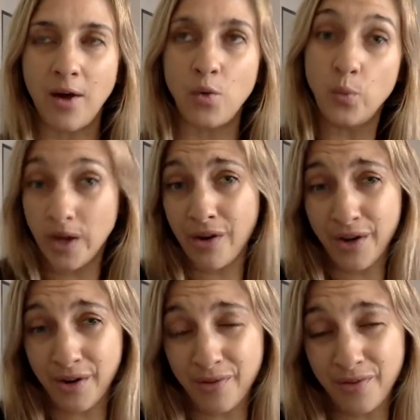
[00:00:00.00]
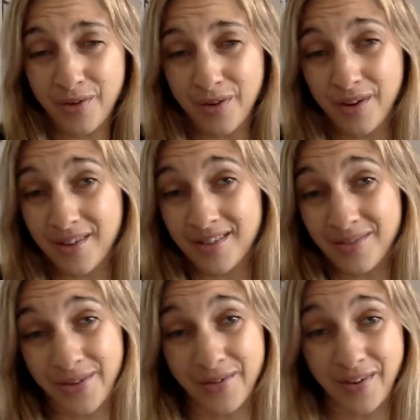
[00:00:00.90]
we are here for
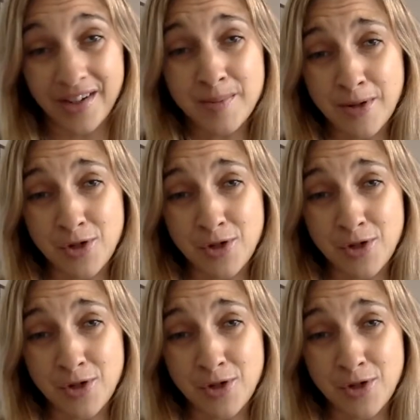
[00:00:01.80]
a very special